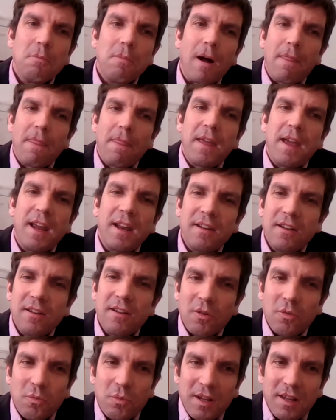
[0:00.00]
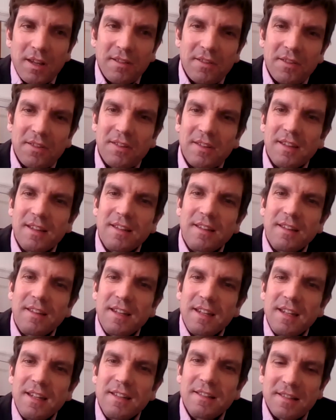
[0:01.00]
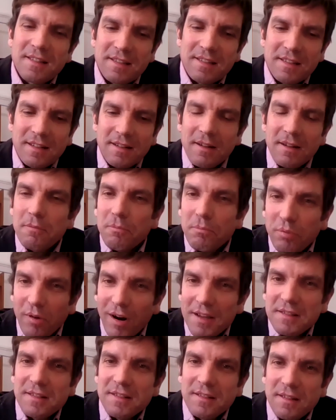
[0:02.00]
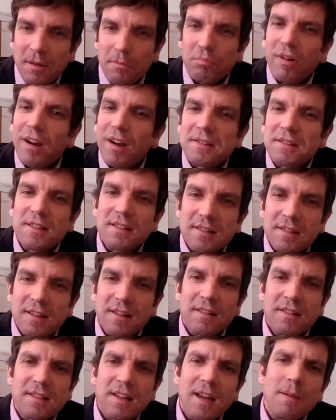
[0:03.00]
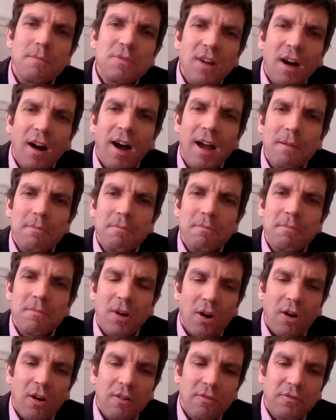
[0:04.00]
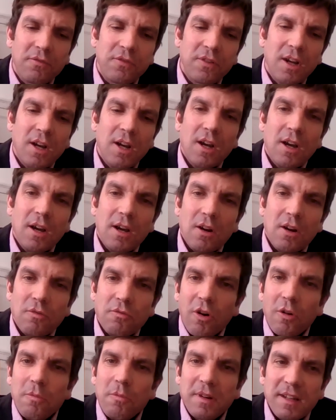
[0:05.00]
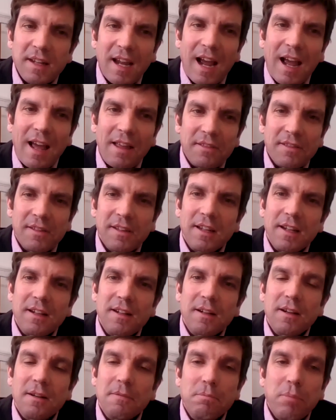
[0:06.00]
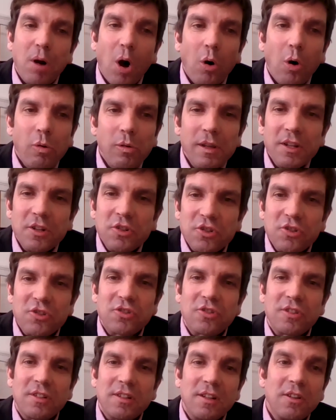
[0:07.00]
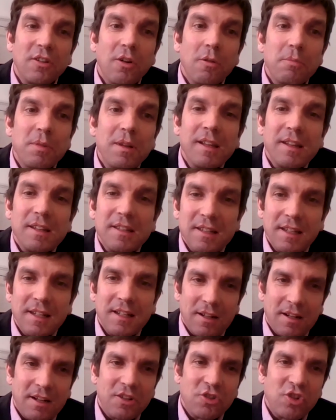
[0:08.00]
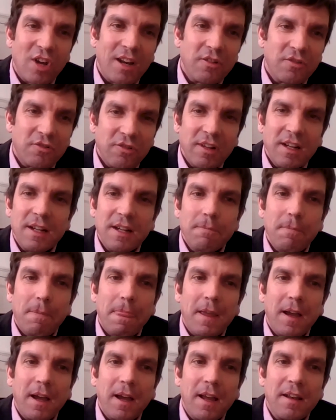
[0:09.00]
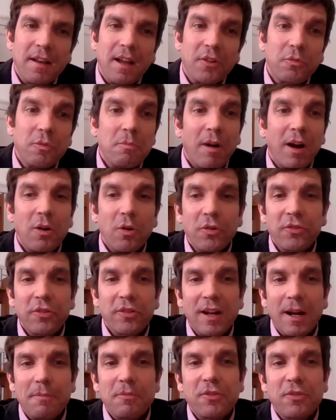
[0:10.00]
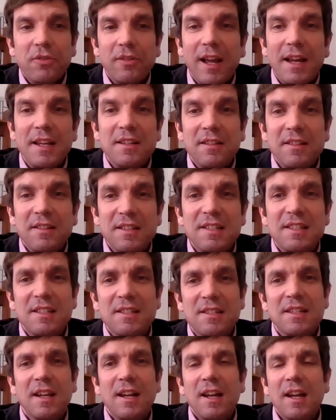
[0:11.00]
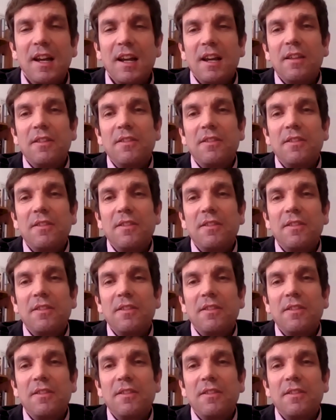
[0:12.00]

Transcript: But then with these present, the presence at the same time of Roman Catholic, Polish nobility and gentry. And as we might also come to later, this is